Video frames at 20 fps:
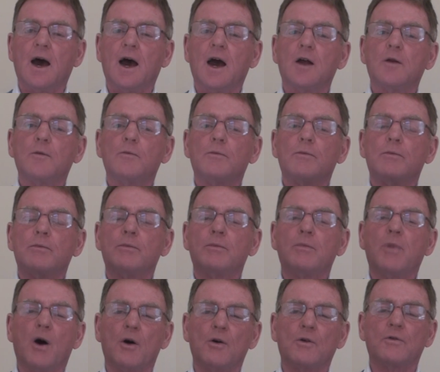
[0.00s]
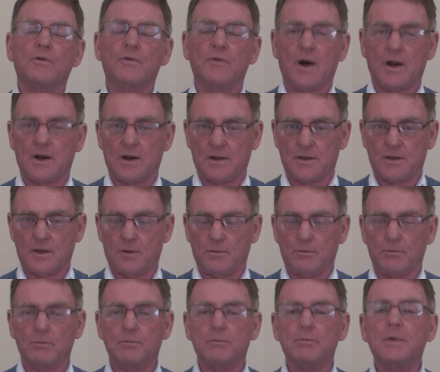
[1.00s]
and poke fun at them,
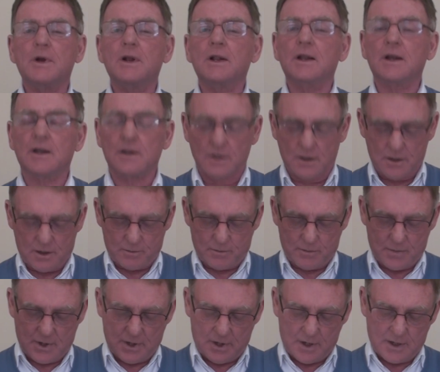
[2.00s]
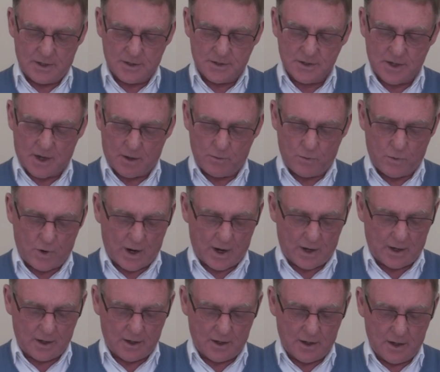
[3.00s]
belittle them in some
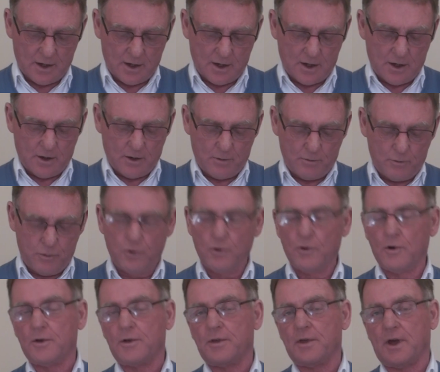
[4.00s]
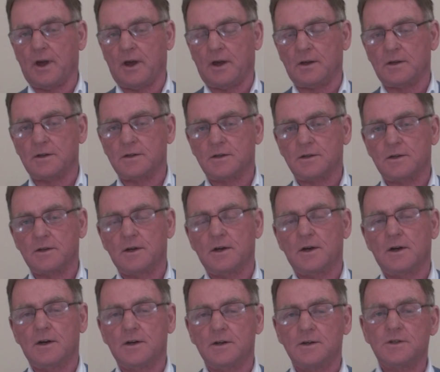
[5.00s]
way. Poor things,
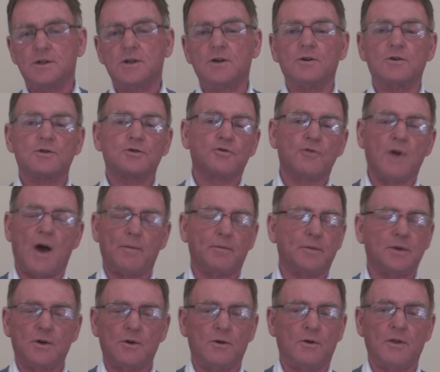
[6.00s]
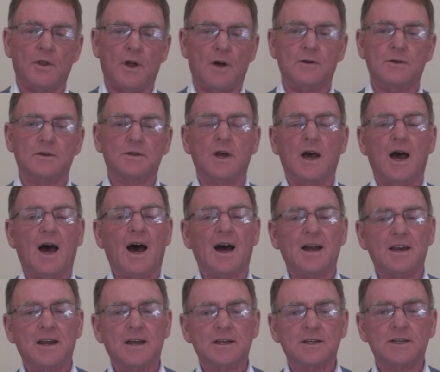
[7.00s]
still trapped in all those
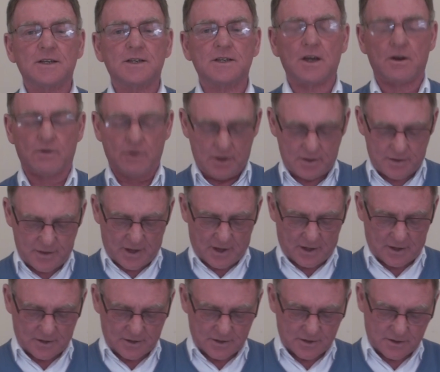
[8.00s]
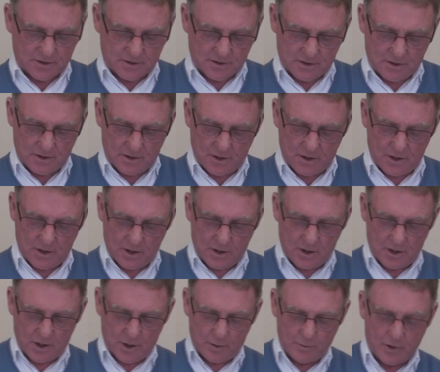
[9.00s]
unnecessary things.
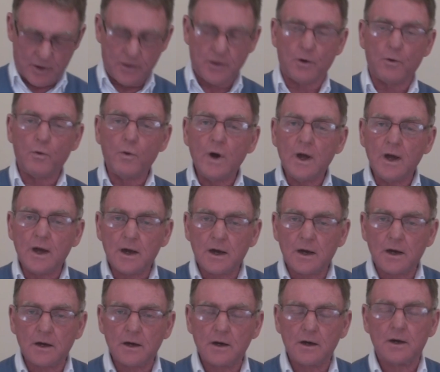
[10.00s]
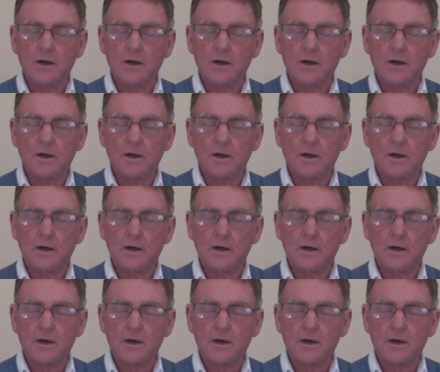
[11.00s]
But the weak,